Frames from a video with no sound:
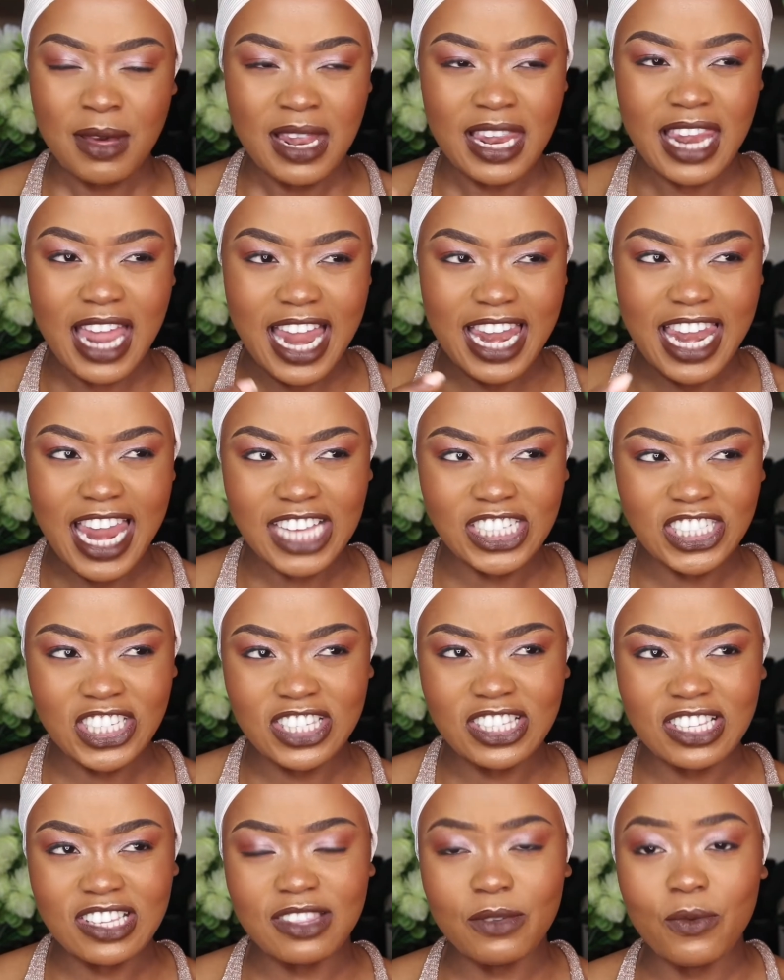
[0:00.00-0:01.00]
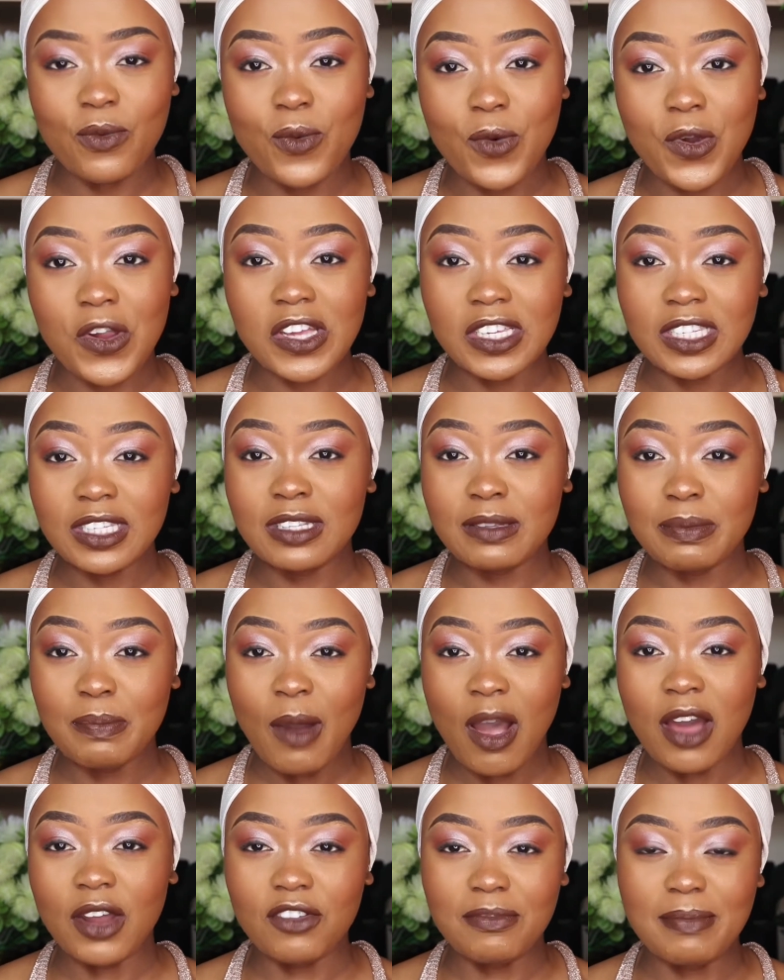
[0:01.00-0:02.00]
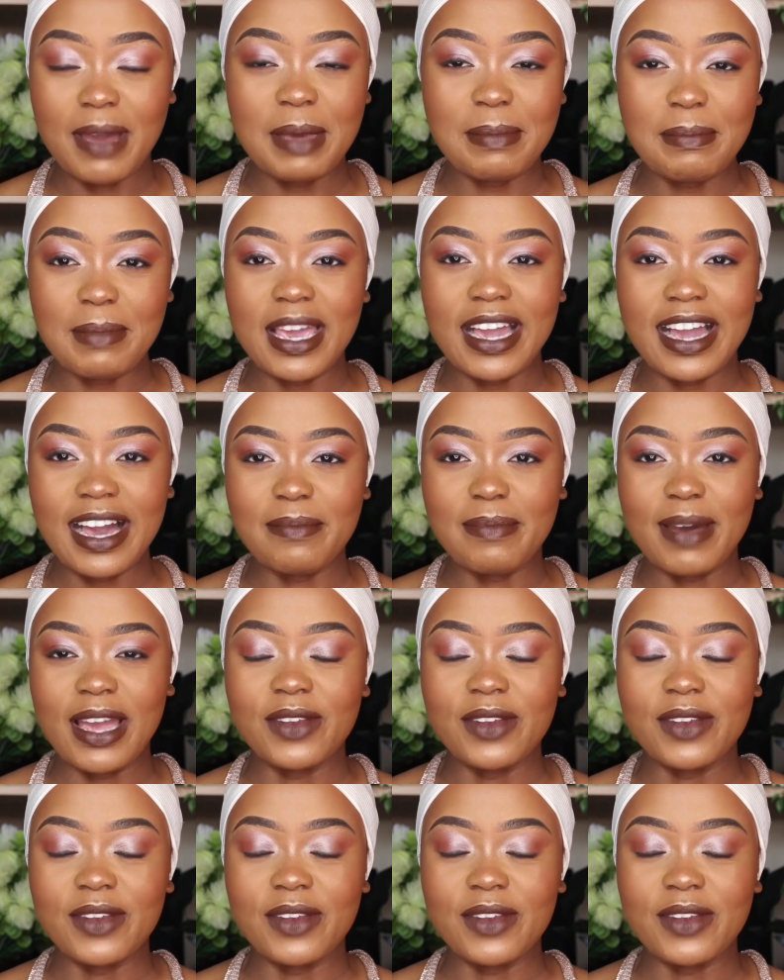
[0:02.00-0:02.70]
Lashes are the worst part of my makeup.